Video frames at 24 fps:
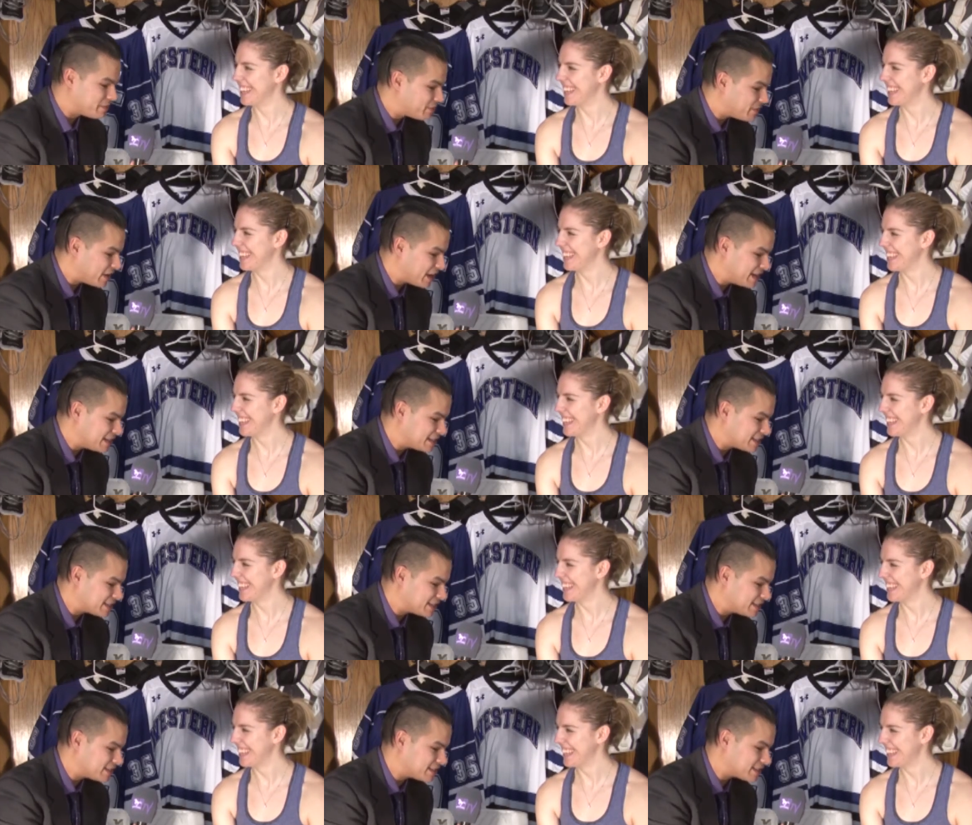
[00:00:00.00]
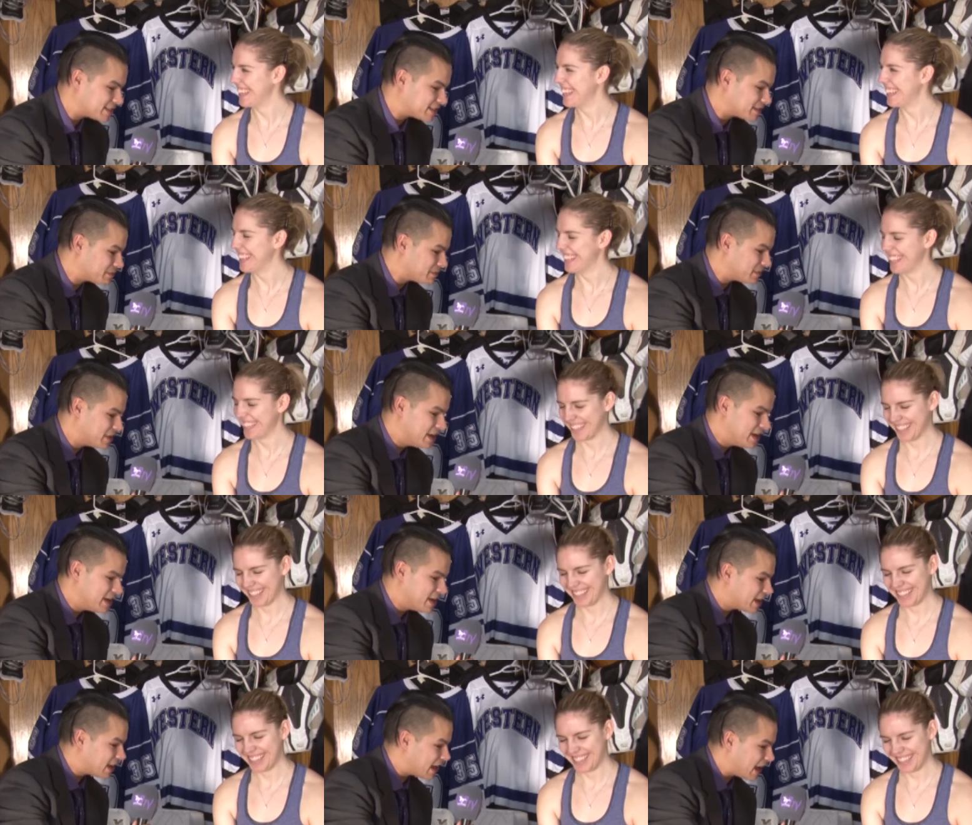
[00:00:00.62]
Speaker 1: faces, some
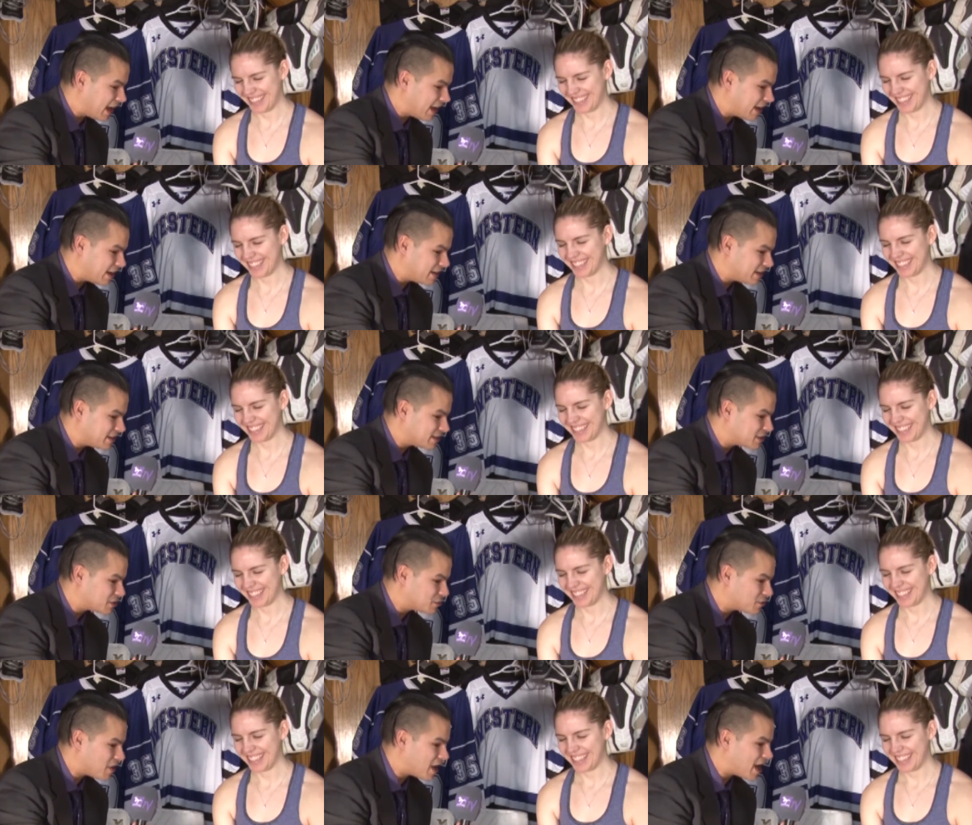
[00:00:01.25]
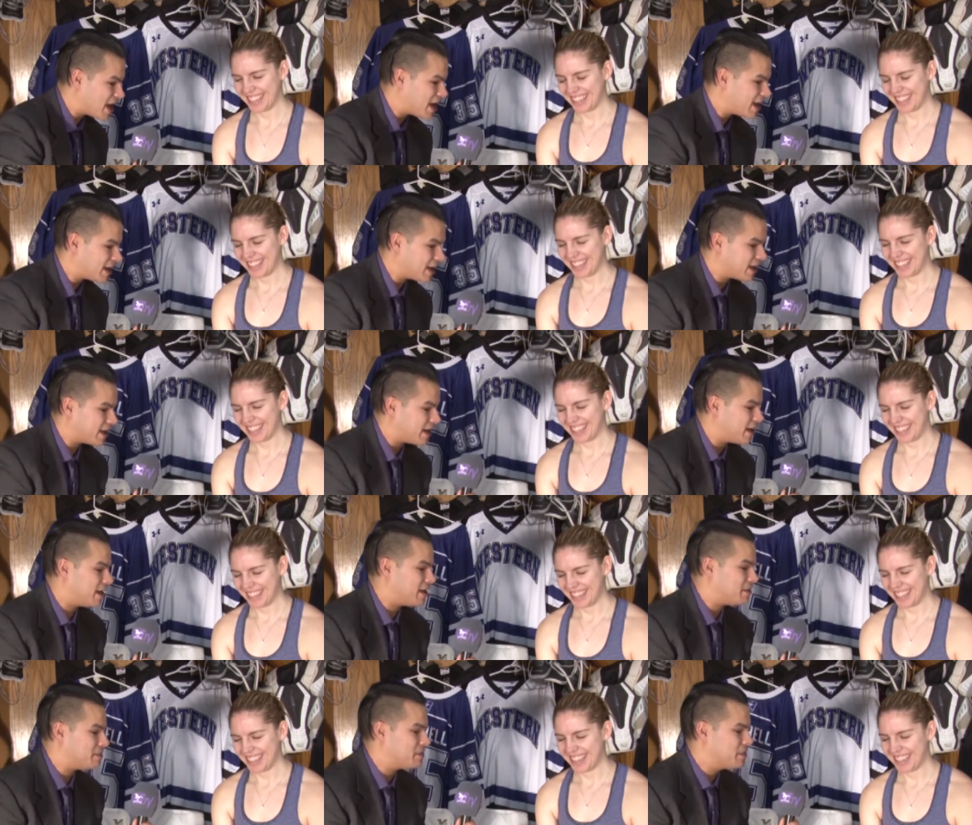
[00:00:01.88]
Canada swag.
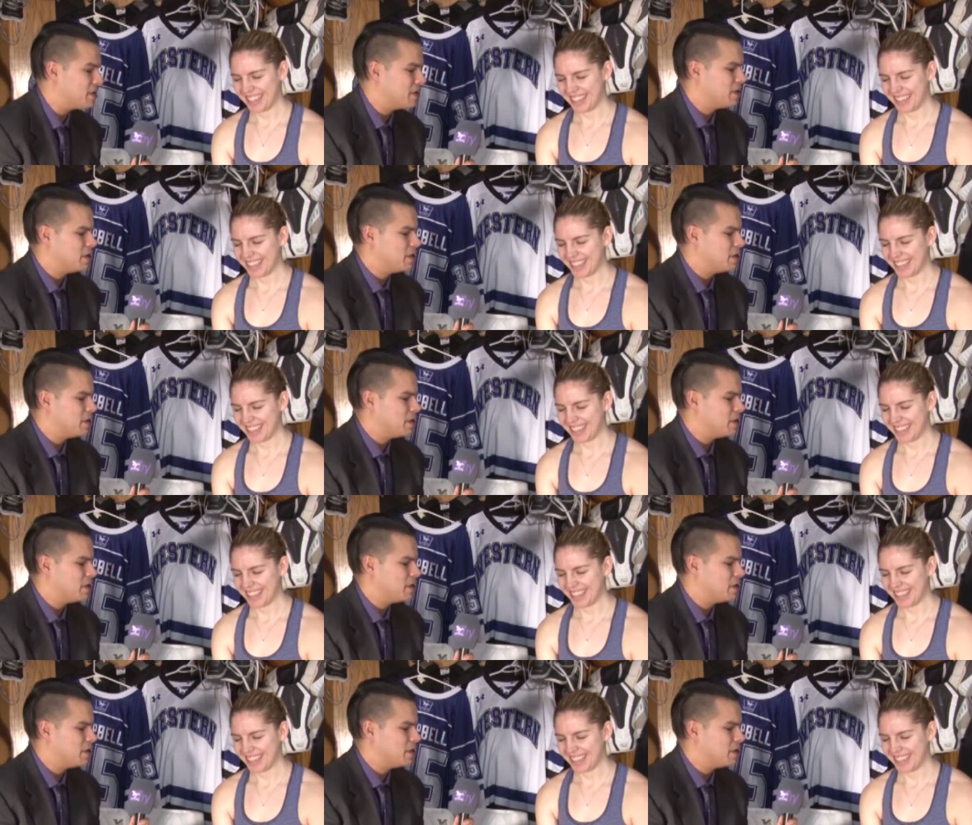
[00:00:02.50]
Um,